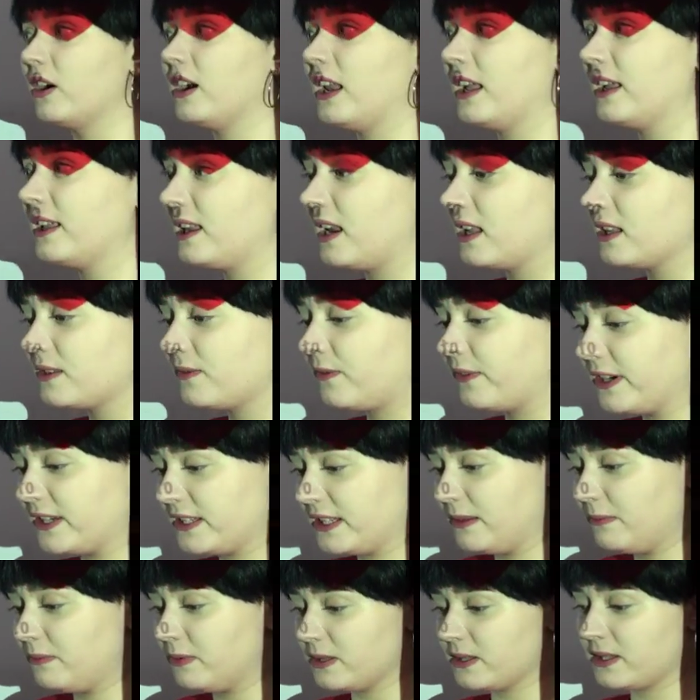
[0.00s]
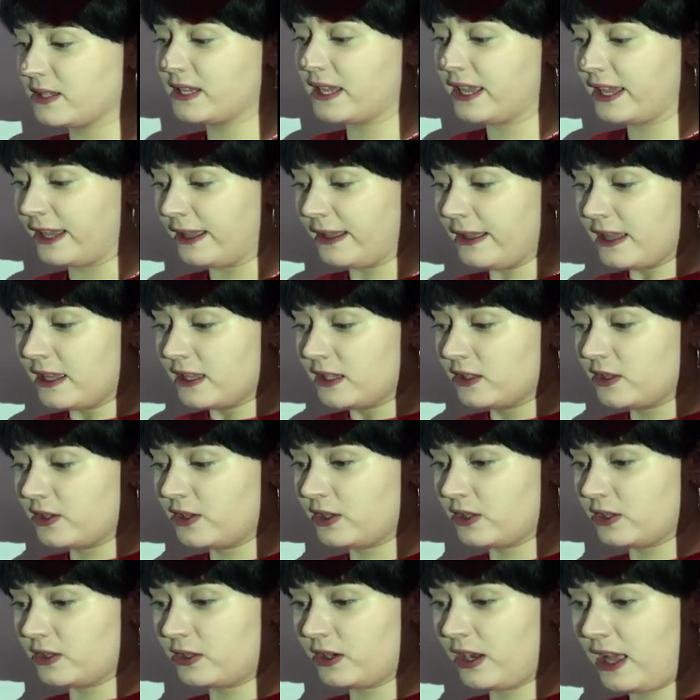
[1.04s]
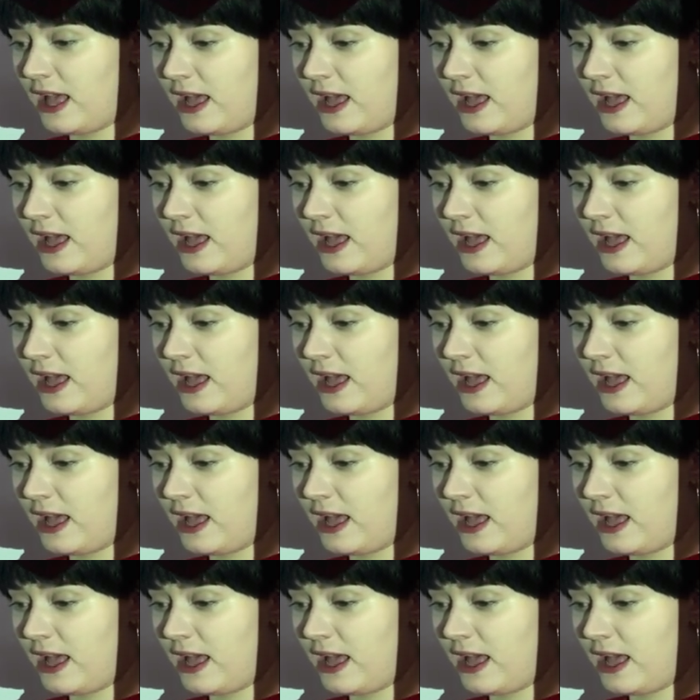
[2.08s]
Or like, let's for example say you